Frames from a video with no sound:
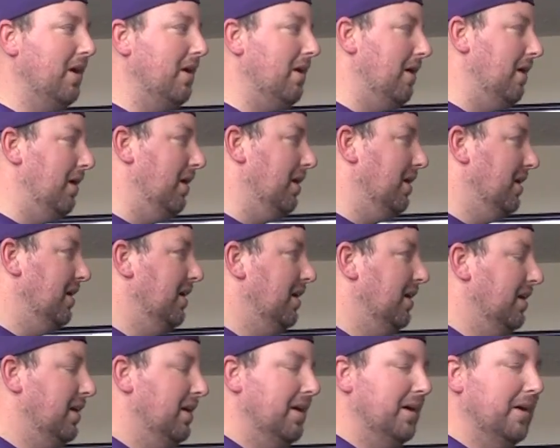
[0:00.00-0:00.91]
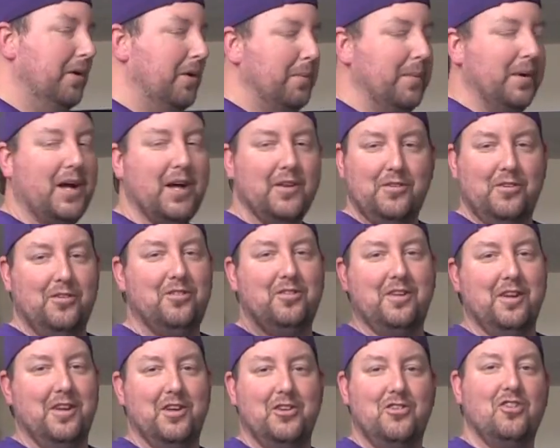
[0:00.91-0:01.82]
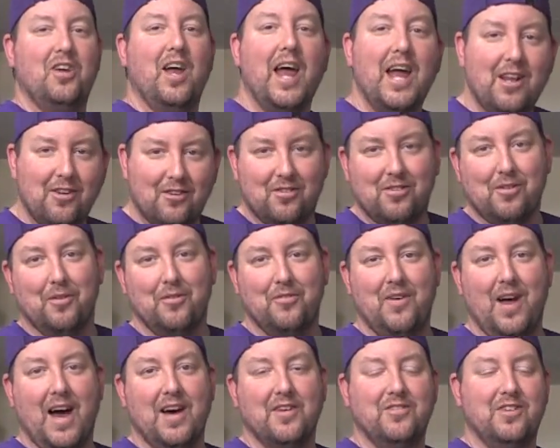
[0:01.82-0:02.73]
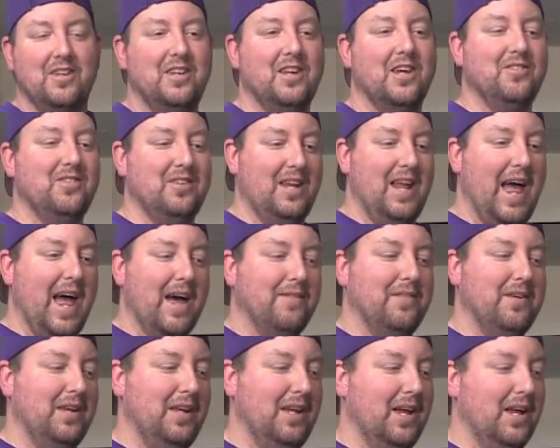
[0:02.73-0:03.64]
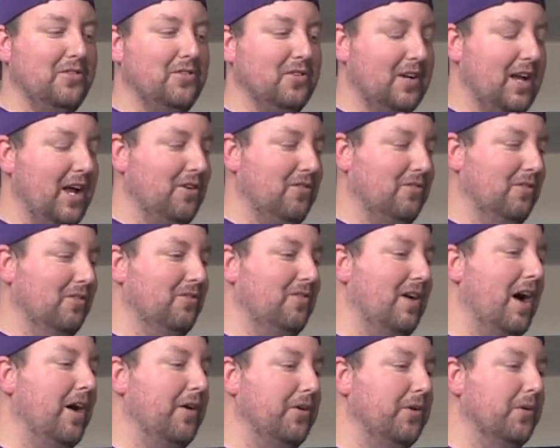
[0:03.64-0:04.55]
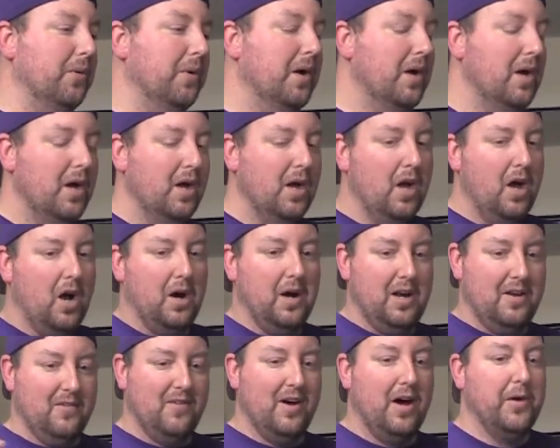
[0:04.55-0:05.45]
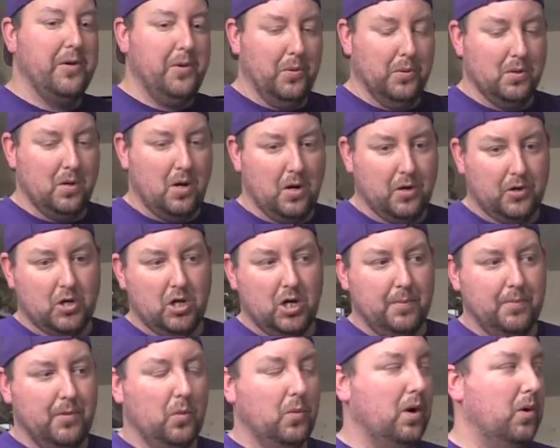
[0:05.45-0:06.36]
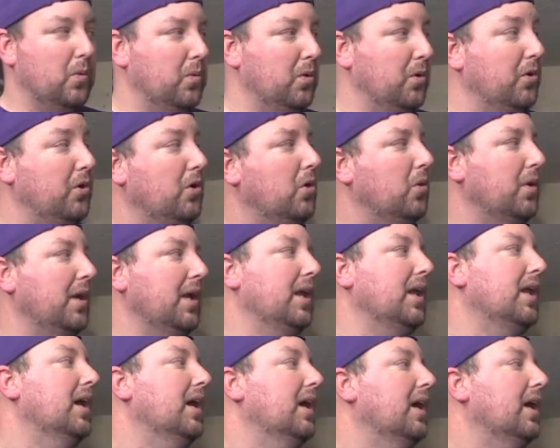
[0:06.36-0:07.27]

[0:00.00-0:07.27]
are, because it's going to change so fast. It doesn't have any educational value or any value long-term to what we're doing.